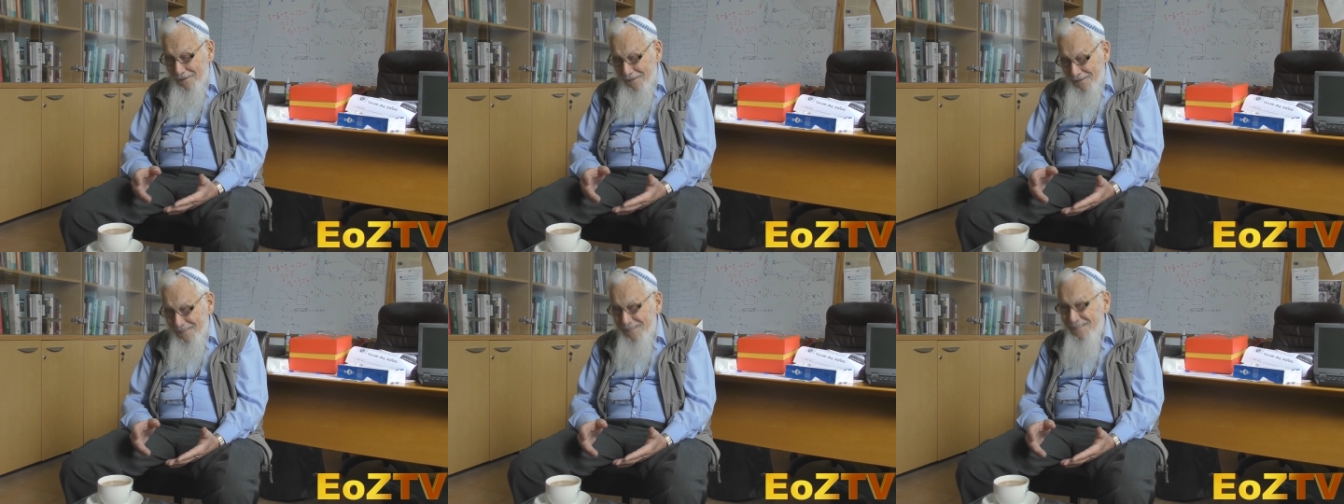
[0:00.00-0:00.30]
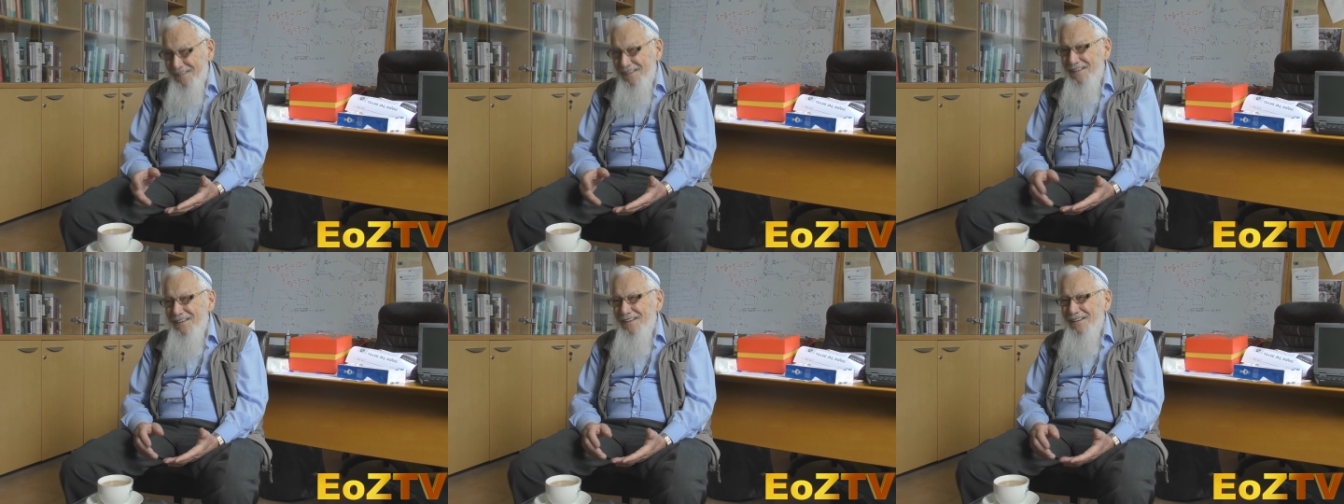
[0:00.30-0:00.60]

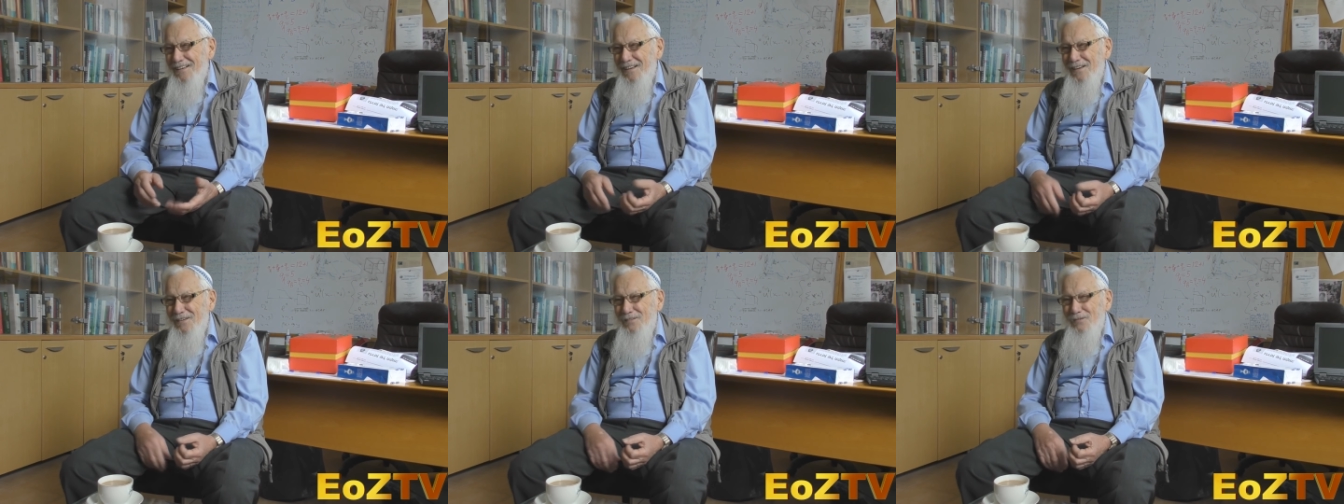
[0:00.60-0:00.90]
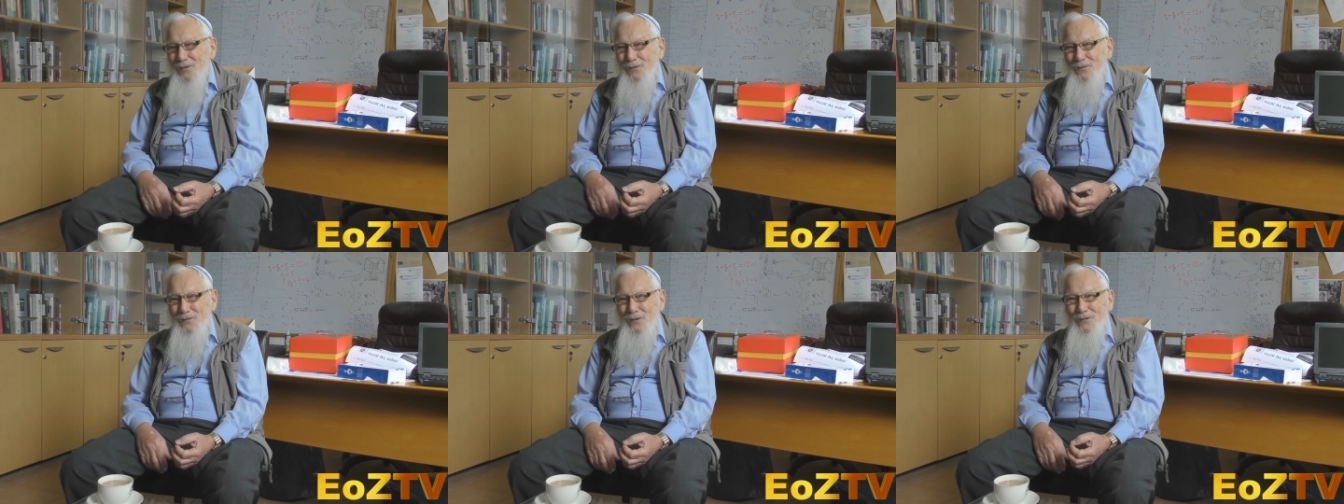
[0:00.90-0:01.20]
yes,
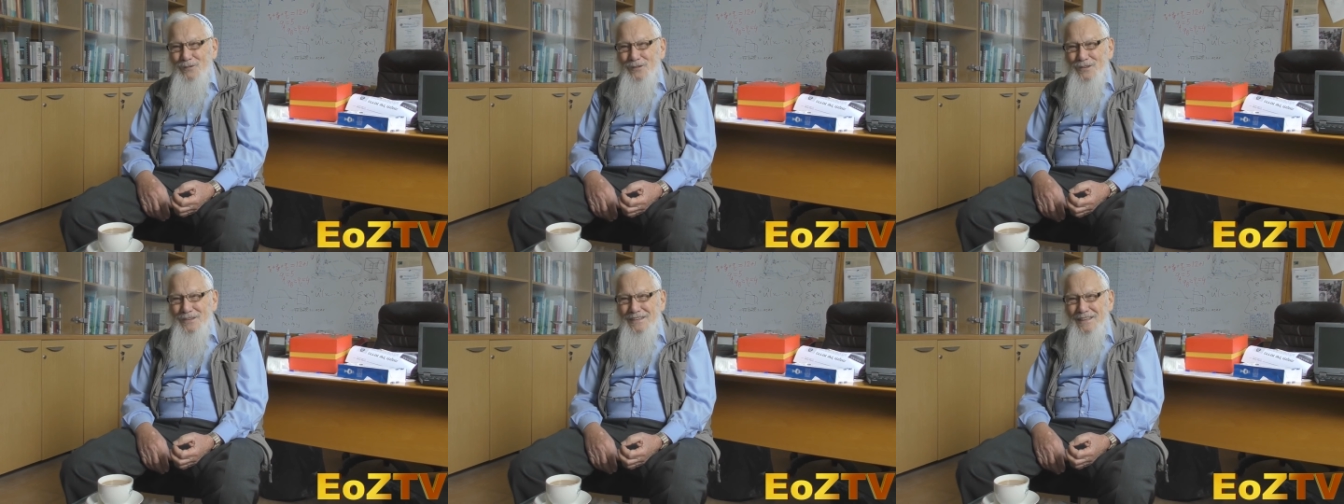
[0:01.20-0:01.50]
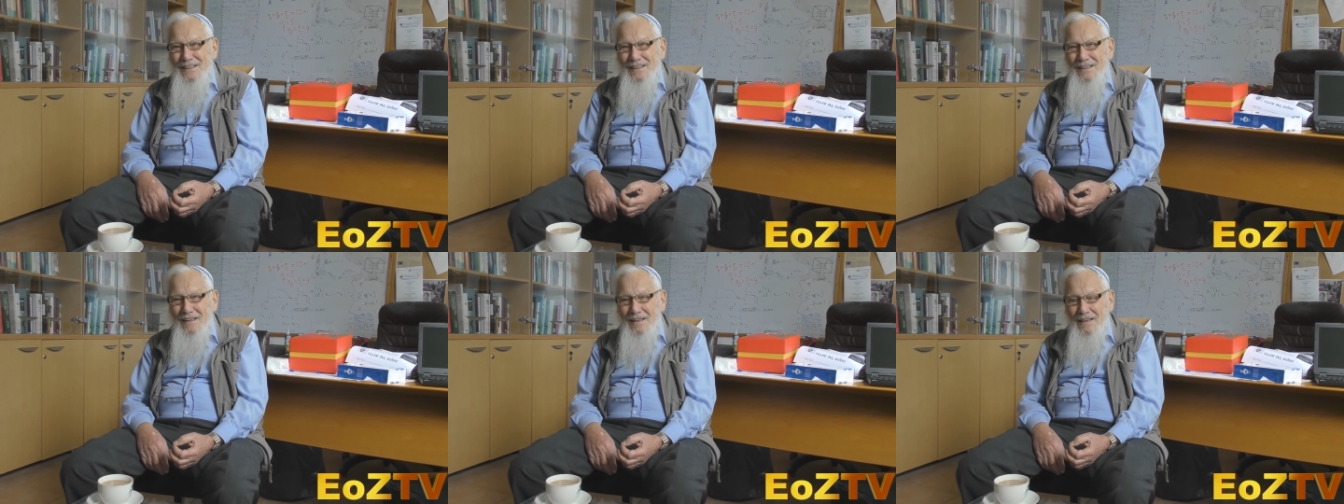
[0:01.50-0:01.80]
that's what we would
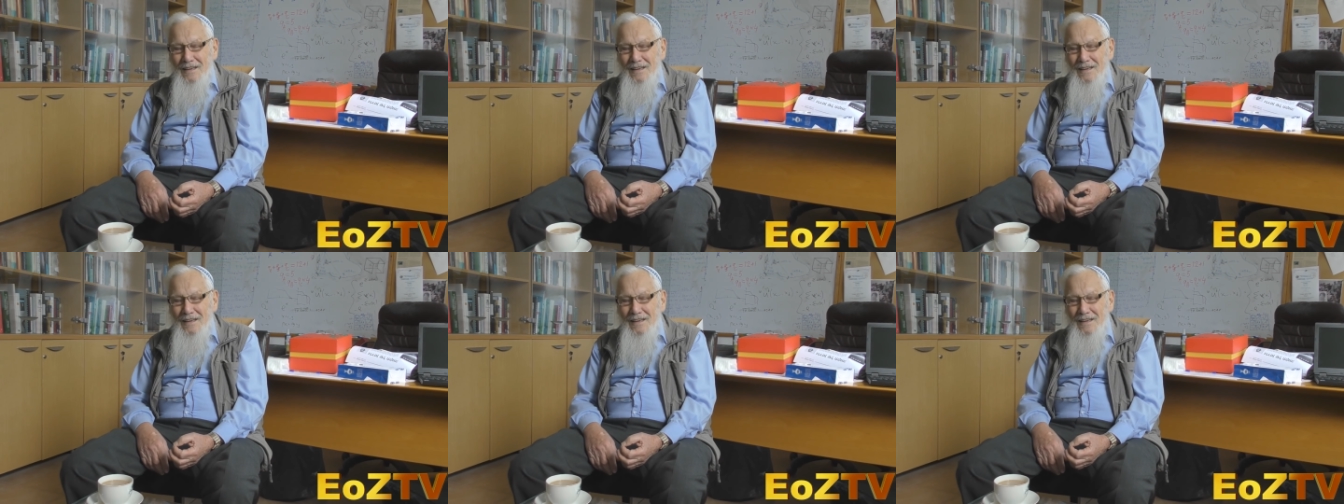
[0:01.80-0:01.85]
say.